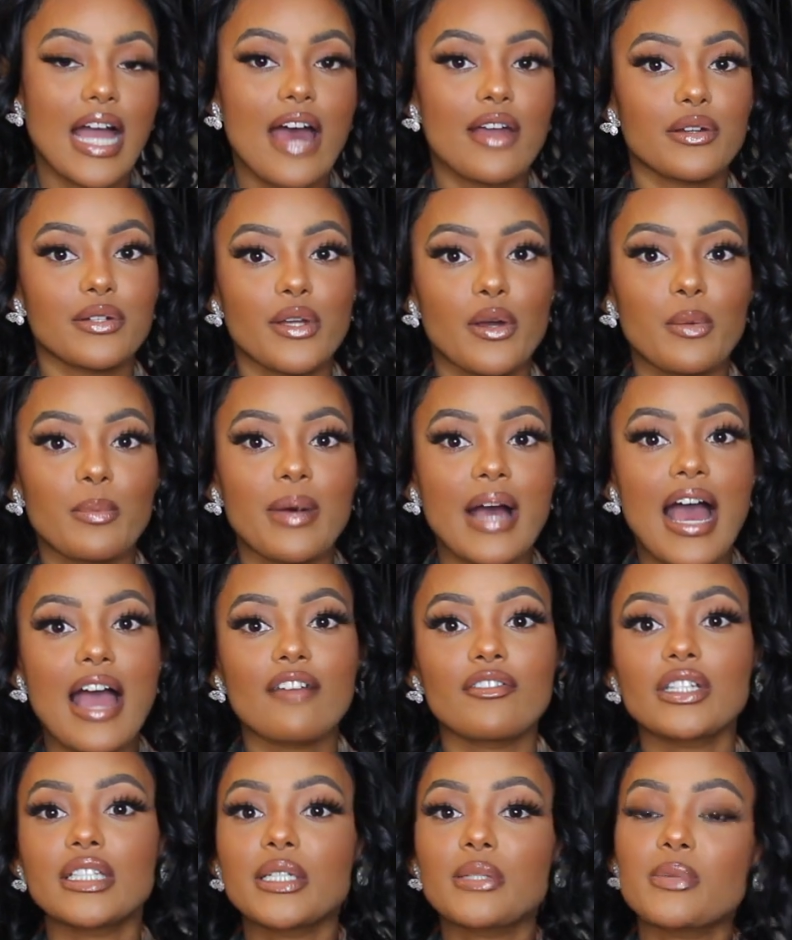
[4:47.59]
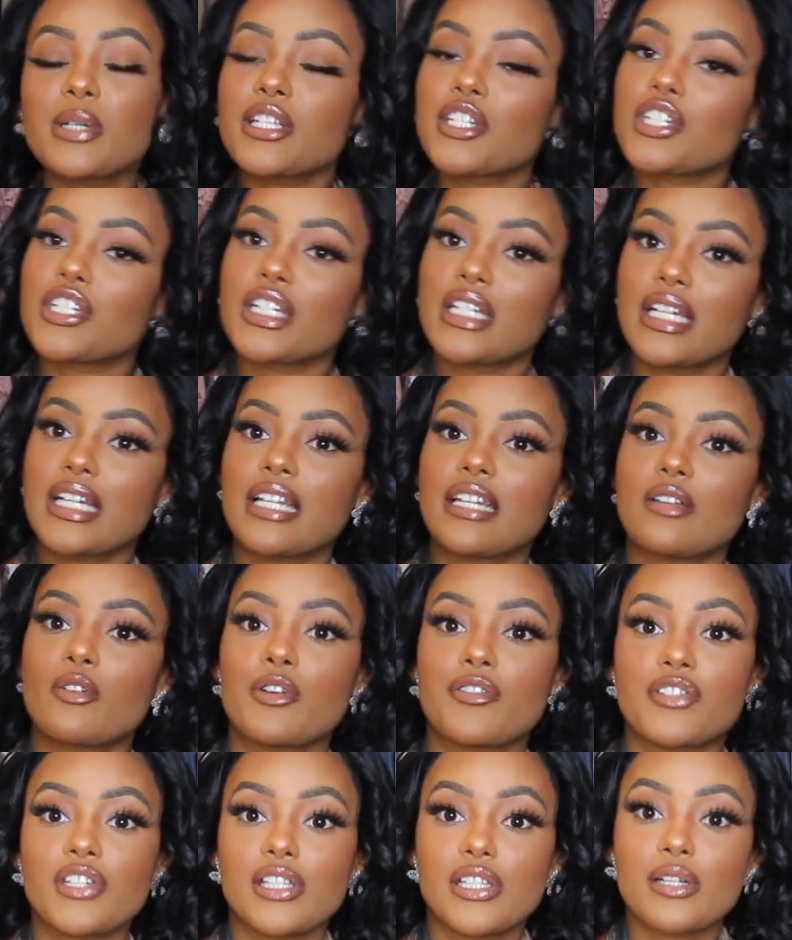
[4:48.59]
I don't know, but I really wish she didn't
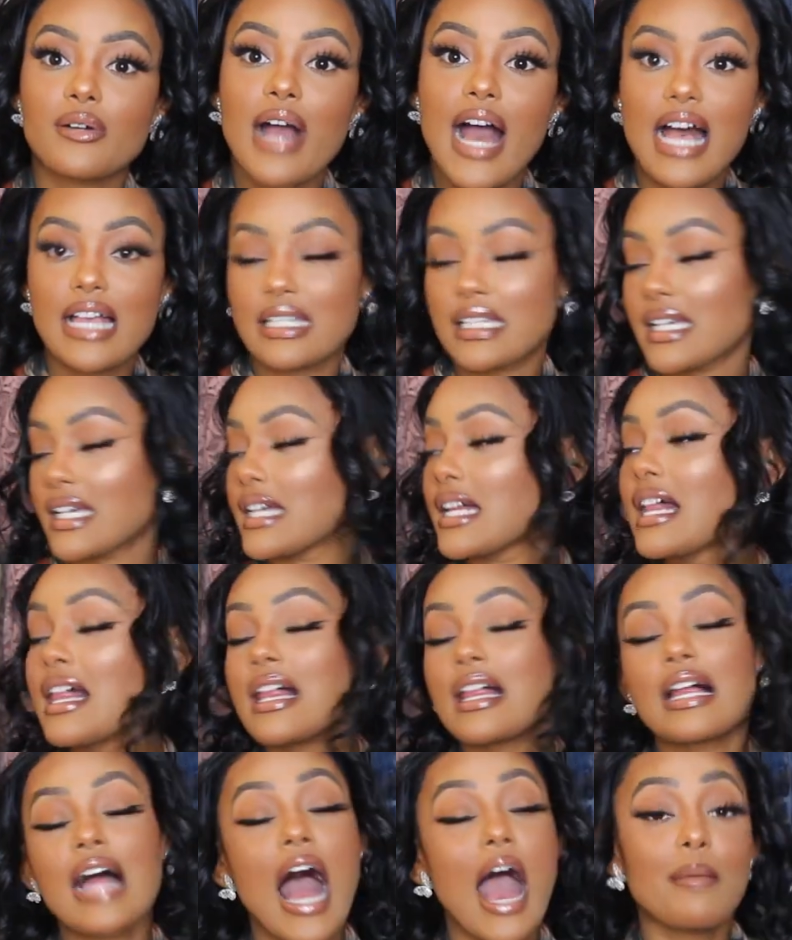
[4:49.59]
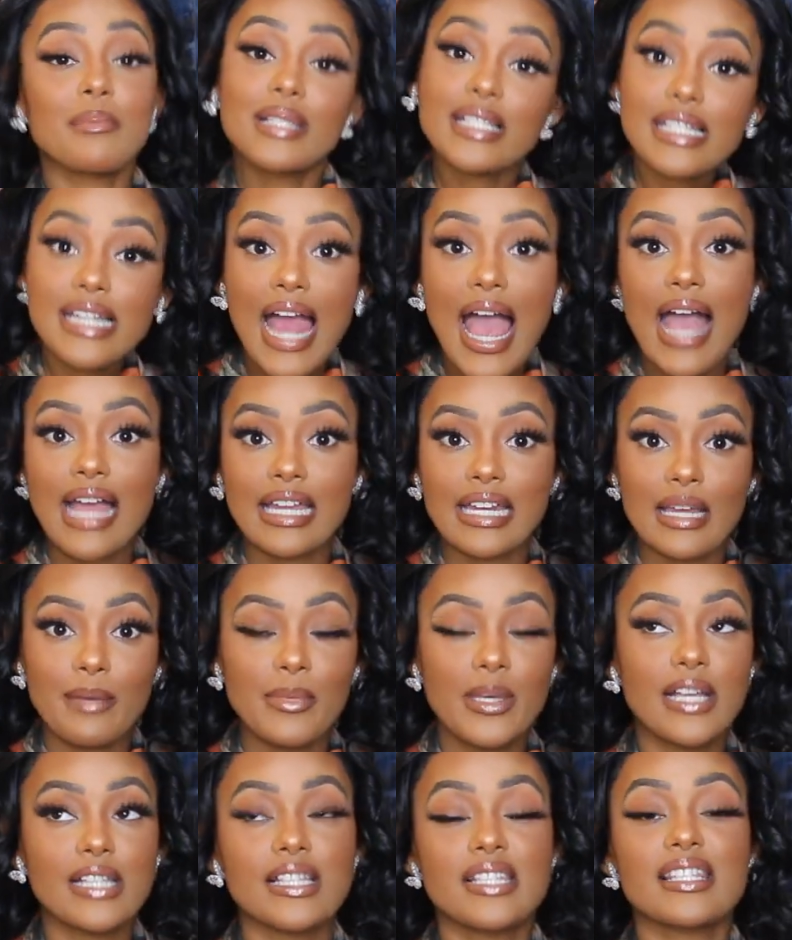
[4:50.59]
or if she still has it I'm snagging
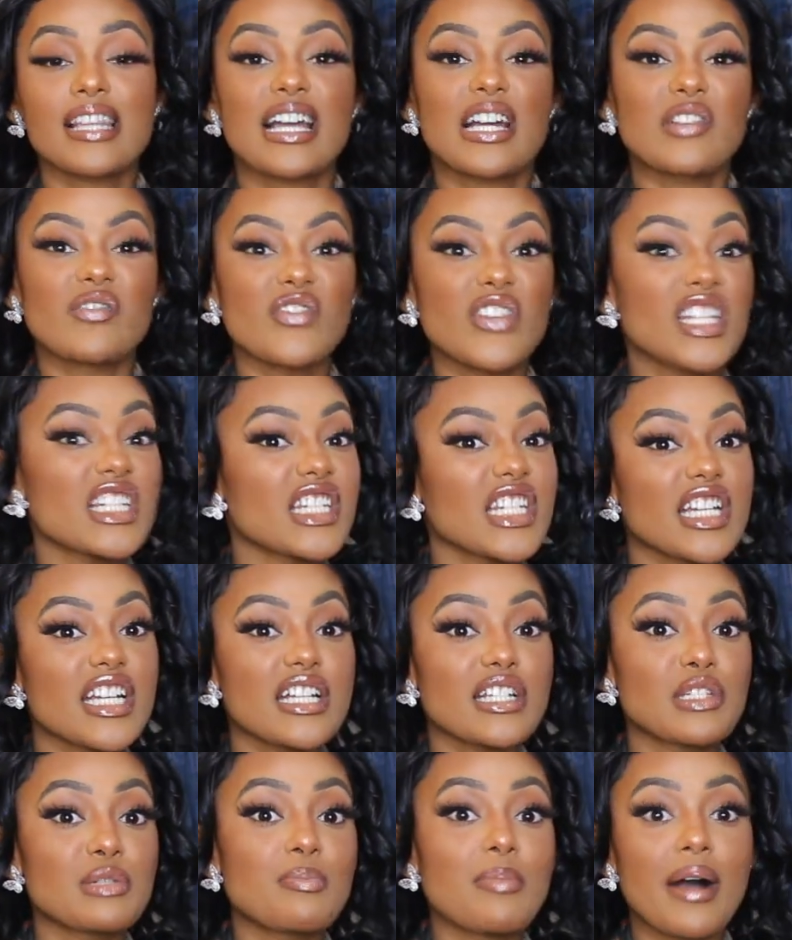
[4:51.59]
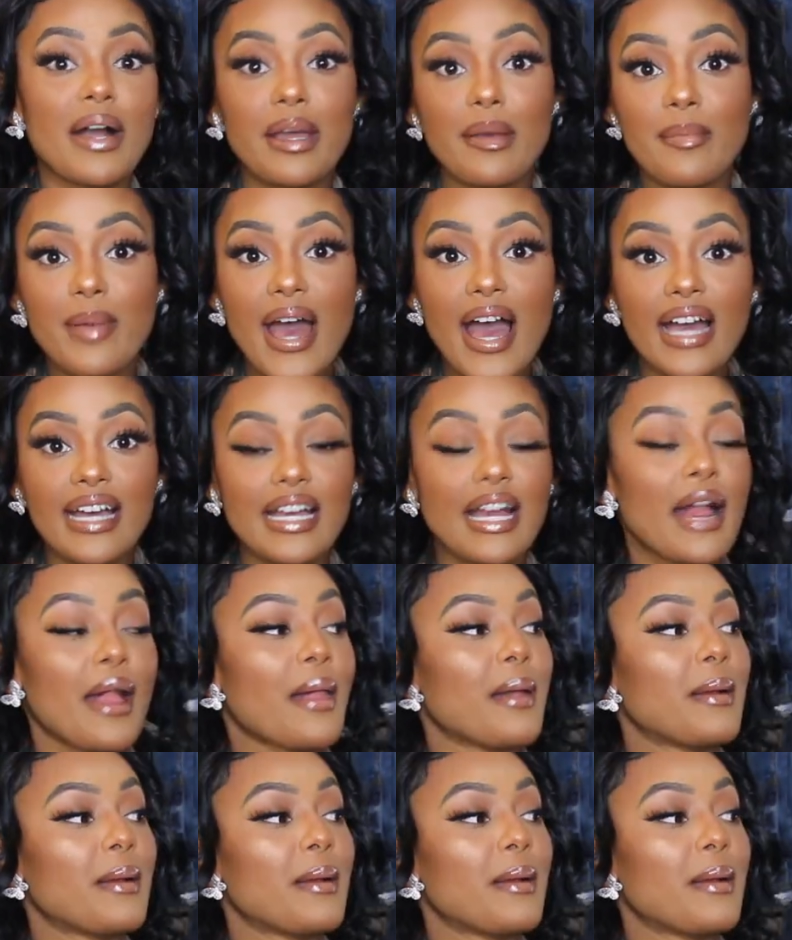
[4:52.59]
it because it's like a vintage bucket bag,